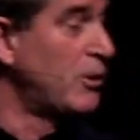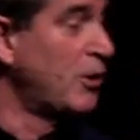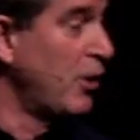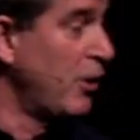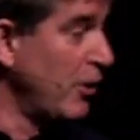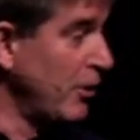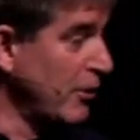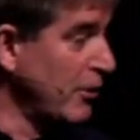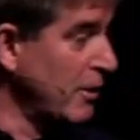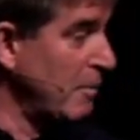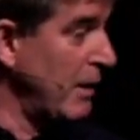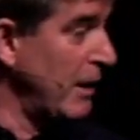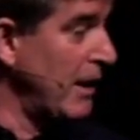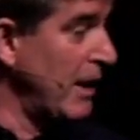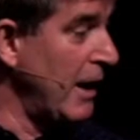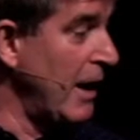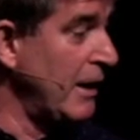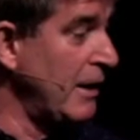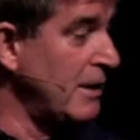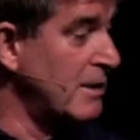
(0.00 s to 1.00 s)
We were
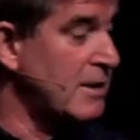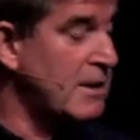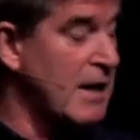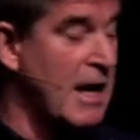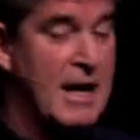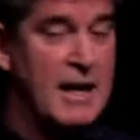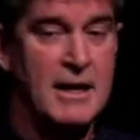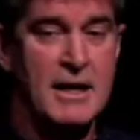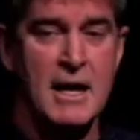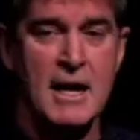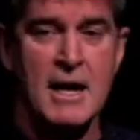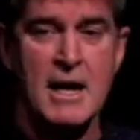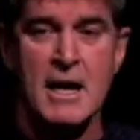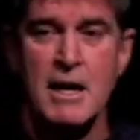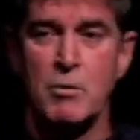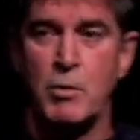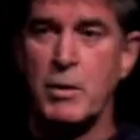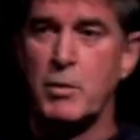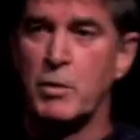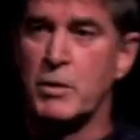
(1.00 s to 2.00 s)
talking about the vision for the
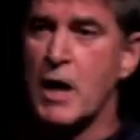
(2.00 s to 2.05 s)
church.